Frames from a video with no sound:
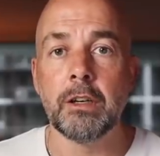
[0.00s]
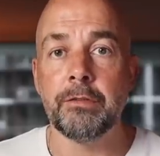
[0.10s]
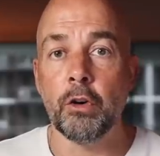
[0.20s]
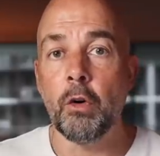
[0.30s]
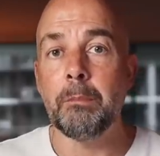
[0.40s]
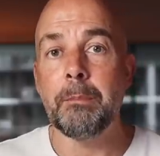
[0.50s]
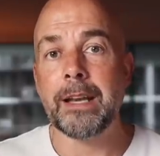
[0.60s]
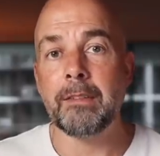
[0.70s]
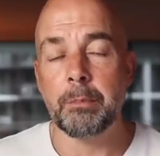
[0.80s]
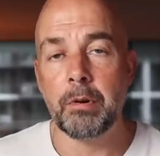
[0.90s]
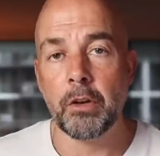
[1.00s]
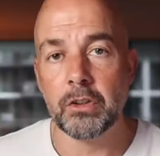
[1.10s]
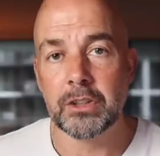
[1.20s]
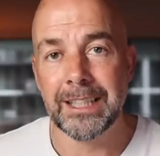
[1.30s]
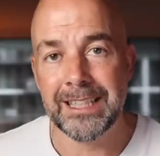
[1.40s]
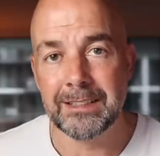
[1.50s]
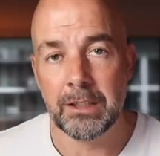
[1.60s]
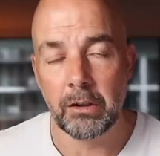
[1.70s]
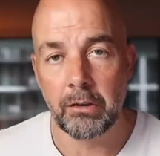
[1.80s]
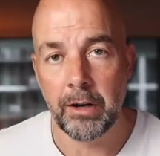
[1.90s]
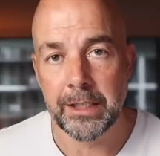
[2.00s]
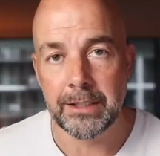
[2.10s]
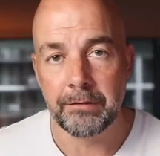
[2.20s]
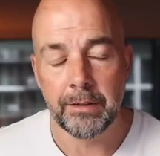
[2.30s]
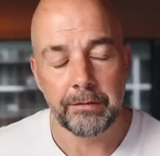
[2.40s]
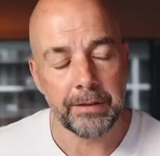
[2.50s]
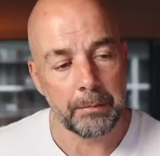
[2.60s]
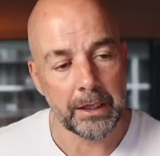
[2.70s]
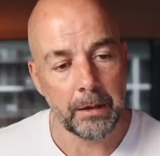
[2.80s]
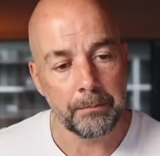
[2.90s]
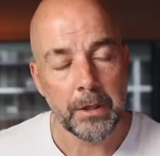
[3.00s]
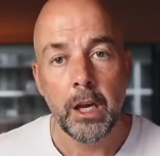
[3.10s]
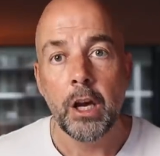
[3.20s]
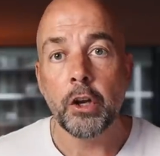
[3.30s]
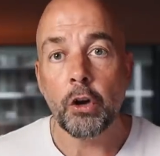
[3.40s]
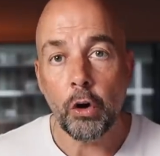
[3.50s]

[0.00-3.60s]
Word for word: for many of the products listed on Creative Fabrica. And